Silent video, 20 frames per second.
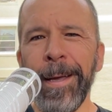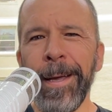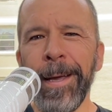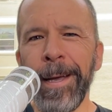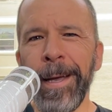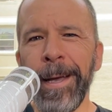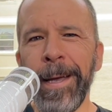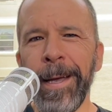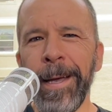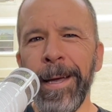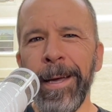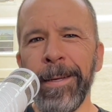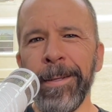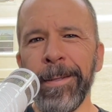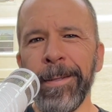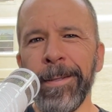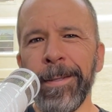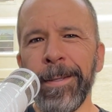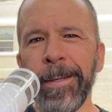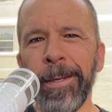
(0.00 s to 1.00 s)

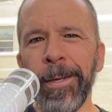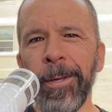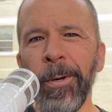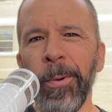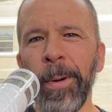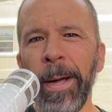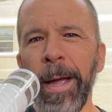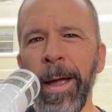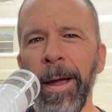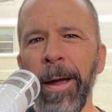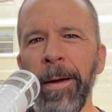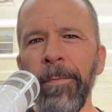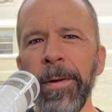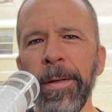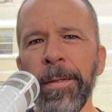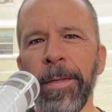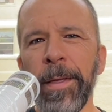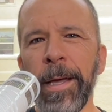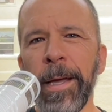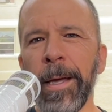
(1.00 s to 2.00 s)
and
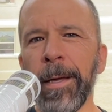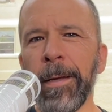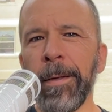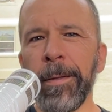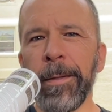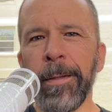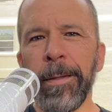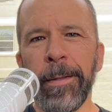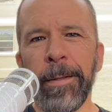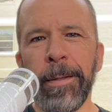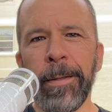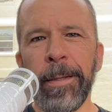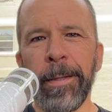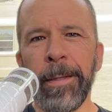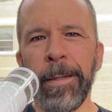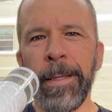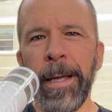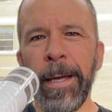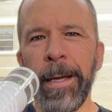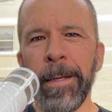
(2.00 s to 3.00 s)
everything
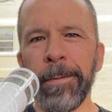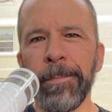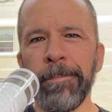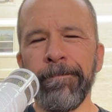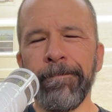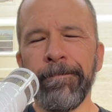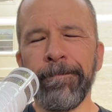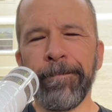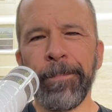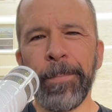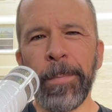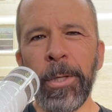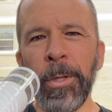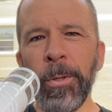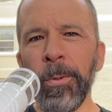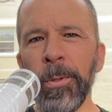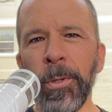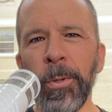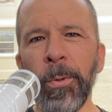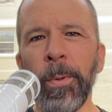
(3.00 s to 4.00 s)
that you
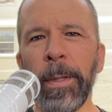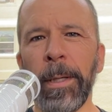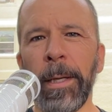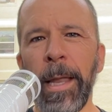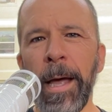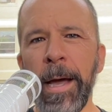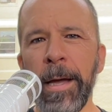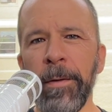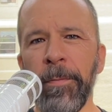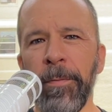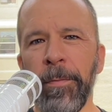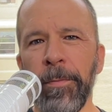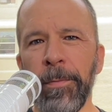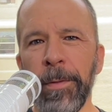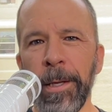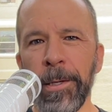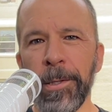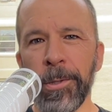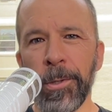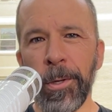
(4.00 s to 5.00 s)
do in life
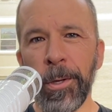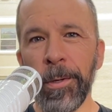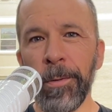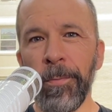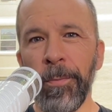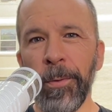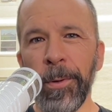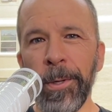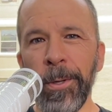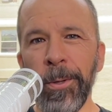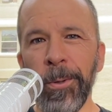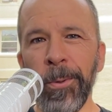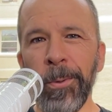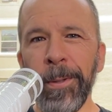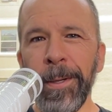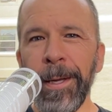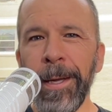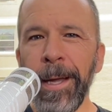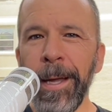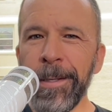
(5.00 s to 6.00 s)
that is good for you,
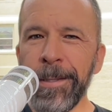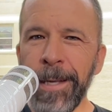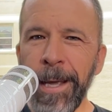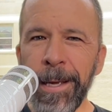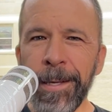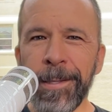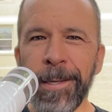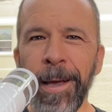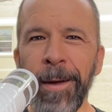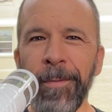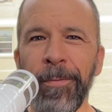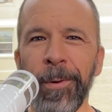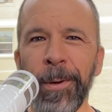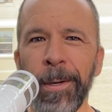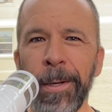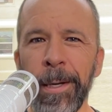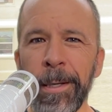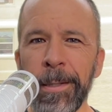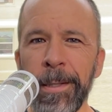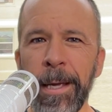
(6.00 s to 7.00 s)
it takes effort
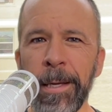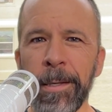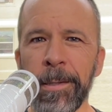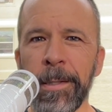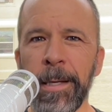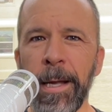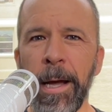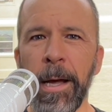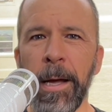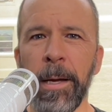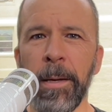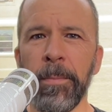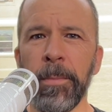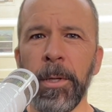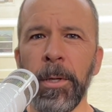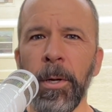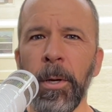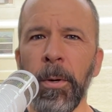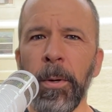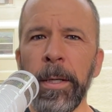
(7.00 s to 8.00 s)
and it takes time,
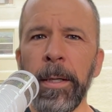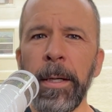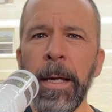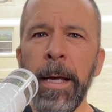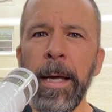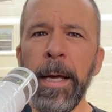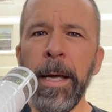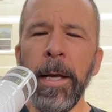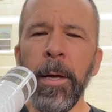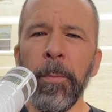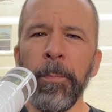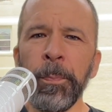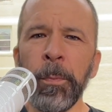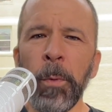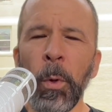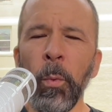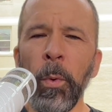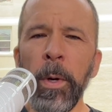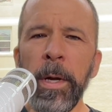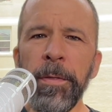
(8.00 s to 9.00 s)
and
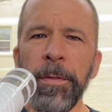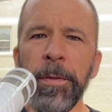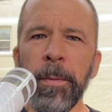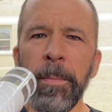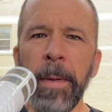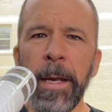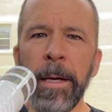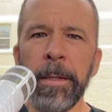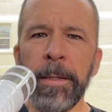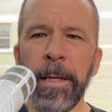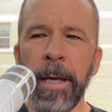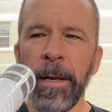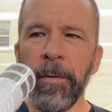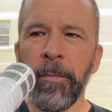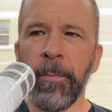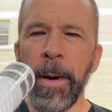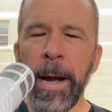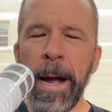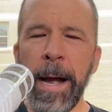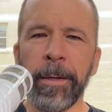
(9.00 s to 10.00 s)
with the
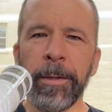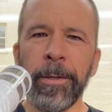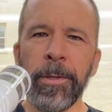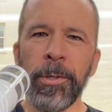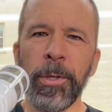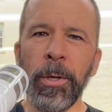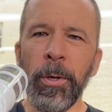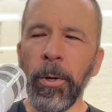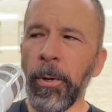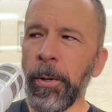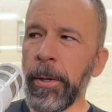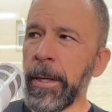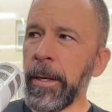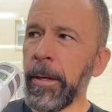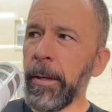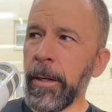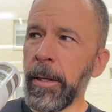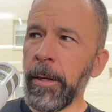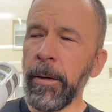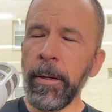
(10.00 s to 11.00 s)
meditative practice,
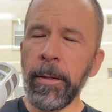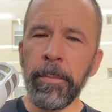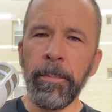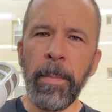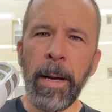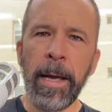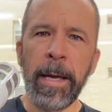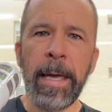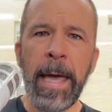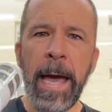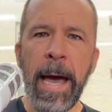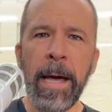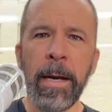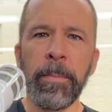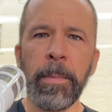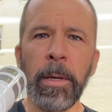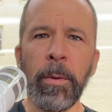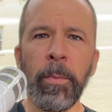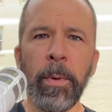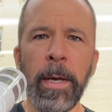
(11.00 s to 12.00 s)
here at my
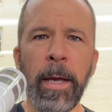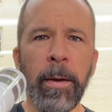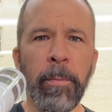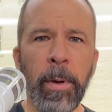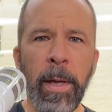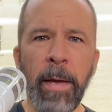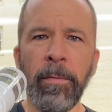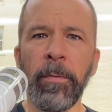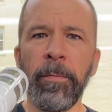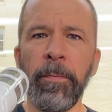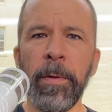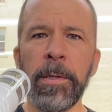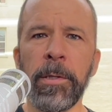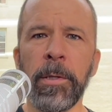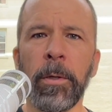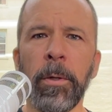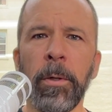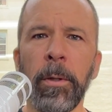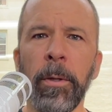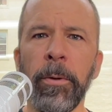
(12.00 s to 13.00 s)
academy, we have a
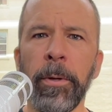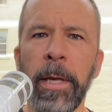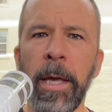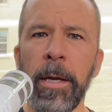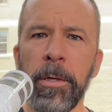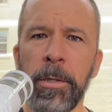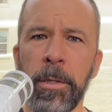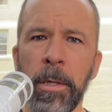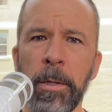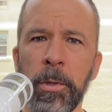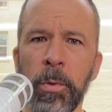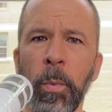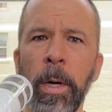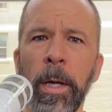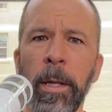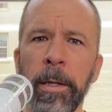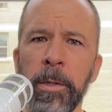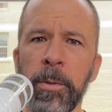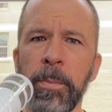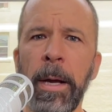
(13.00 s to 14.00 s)
physical location as
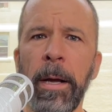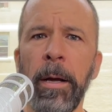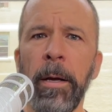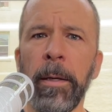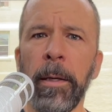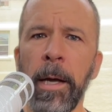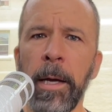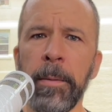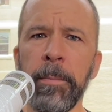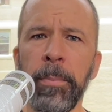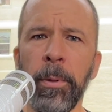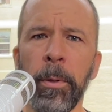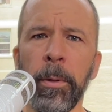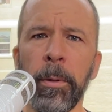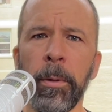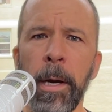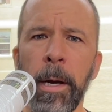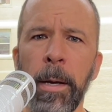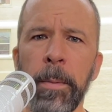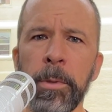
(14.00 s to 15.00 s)
well as my online
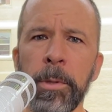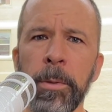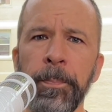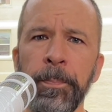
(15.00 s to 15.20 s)
programs.